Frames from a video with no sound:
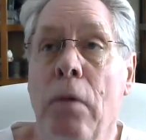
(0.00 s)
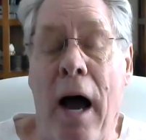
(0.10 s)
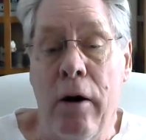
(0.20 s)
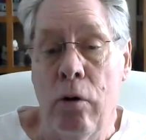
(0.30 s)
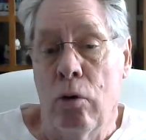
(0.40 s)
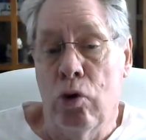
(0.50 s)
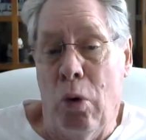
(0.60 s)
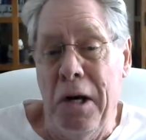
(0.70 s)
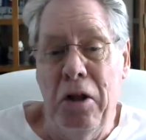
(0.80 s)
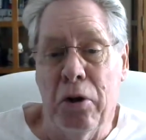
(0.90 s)

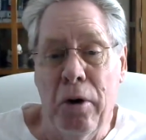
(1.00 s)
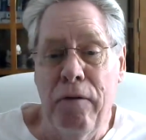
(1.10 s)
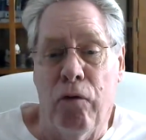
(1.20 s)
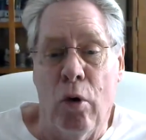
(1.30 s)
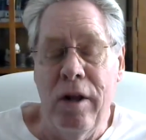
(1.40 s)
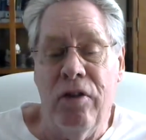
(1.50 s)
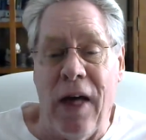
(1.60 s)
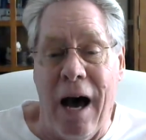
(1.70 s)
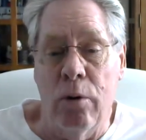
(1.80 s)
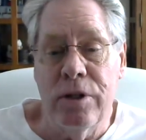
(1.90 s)
20, 30,
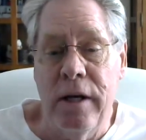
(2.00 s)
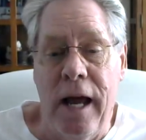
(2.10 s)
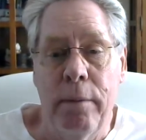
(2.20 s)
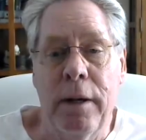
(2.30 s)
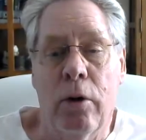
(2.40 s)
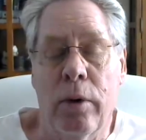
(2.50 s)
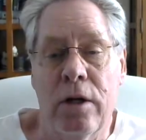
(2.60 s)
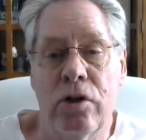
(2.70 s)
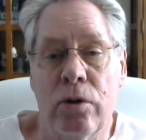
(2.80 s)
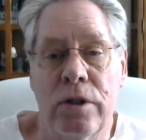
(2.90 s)
40,000 admin
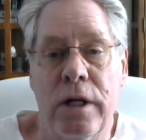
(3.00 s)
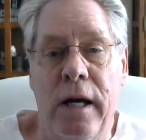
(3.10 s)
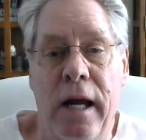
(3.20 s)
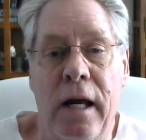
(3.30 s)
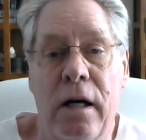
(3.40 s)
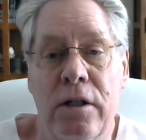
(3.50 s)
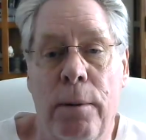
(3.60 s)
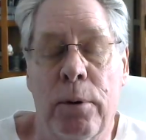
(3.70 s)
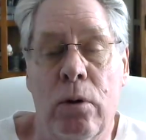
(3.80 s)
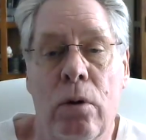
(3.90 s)
credentials in a
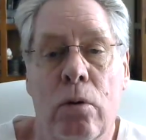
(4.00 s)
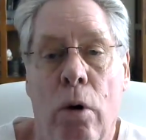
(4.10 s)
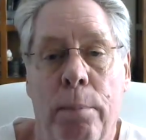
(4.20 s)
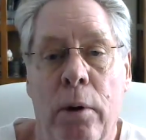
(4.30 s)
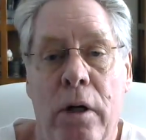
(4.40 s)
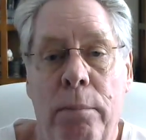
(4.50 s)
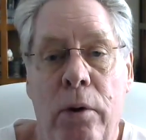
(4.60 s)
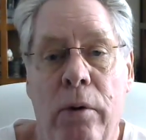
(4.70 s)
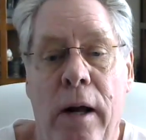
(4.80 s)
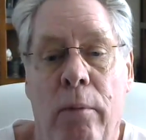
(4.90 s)
typical corporate
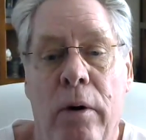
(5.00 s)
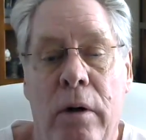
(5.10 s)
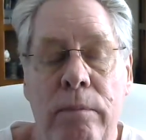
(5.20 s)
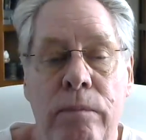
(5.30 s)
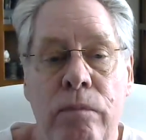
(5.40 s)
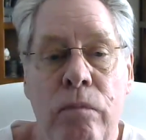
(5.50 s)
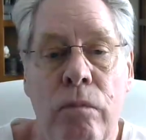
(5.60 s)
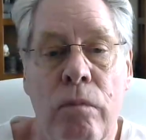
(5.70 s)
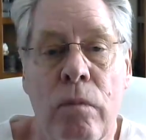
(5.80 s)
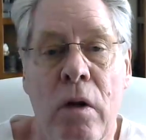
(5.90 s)
computer network.
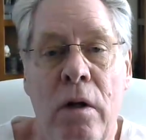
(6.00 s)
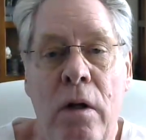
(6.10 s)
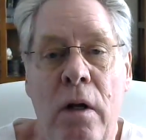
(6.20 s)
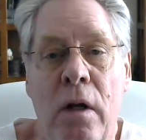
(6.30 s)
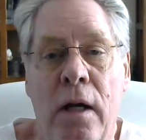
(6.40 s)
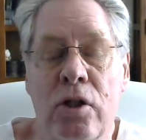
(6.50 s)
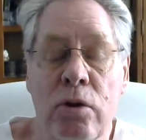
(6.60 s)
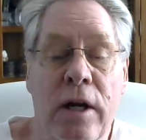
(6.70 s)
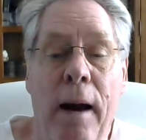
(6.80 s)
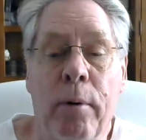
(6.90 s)
And so
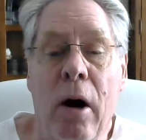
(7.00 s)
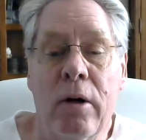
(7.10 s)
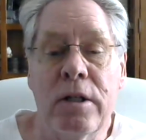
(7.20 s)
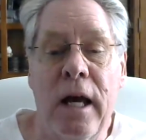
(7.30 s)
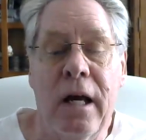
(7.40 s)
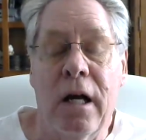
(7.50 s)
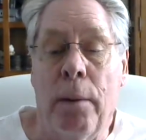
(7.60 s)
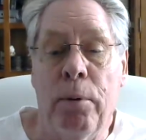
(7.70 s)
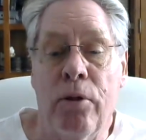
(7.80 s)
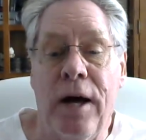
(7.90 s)
CyberArk could take a
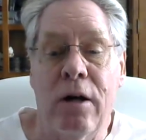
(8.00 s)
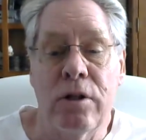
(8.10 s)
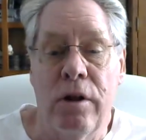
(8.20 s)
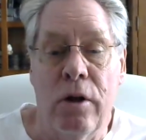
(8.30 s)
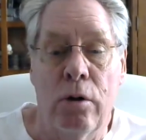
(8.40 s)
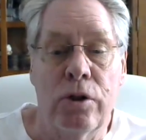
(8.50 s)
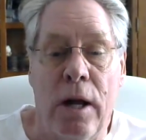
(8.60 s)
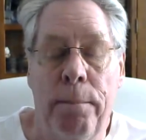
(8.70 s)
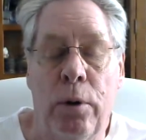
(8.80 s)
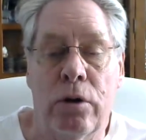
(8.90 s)
couple thousand of those
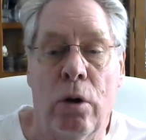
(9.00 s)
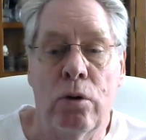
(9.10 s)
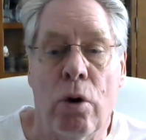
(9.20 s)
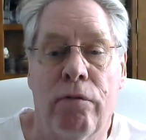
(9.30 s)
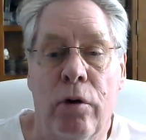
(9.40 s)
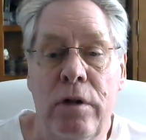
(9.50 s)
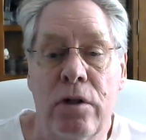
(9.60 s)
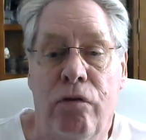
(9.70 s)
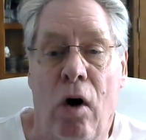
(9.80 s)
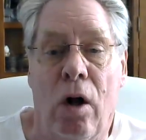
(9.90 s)
and put those over in
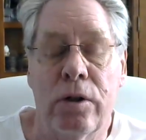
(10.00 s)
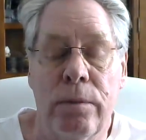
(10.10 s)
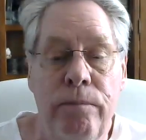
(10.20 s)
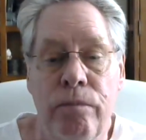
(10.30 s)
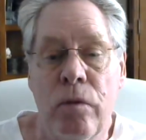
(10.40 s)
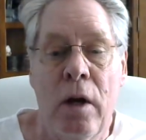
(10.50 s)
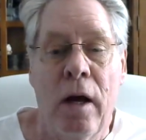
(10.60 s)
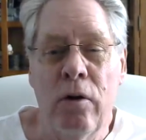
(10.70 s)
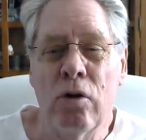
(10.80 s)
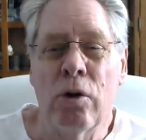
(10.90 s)
this vault.
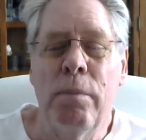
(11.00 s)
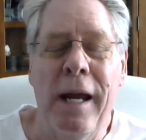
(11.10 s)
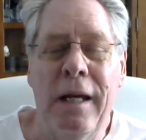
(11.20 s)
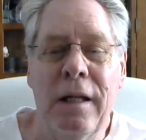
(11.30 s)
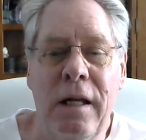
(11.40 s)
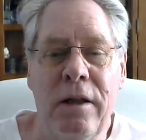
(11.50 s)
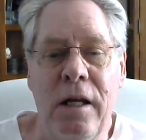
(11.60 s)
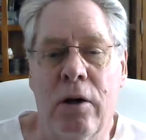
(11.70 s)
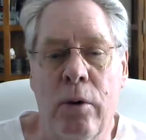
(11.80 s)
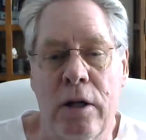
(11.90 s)
And those are mainly
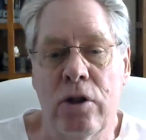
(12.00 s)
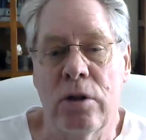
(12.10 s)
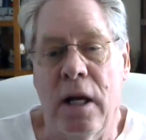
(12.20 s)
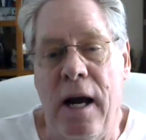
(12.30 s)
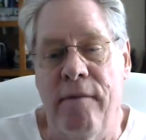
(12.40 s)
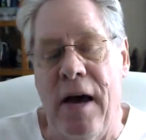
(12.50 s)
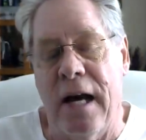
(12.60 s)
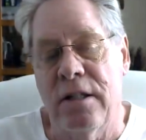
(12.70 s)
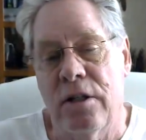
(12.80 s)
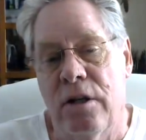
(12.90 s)
the credentials that have
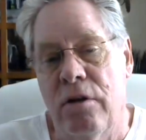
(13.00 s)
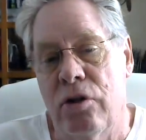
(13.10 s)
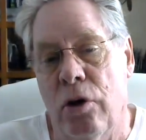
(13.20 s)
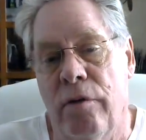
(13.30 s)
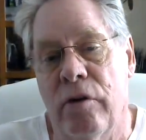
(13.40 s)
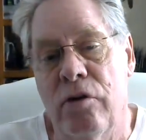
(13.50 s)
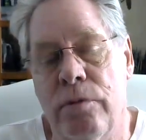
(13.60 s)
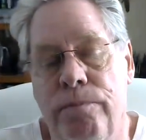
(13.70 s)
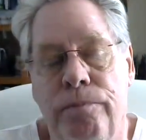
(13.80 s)
access to the servers.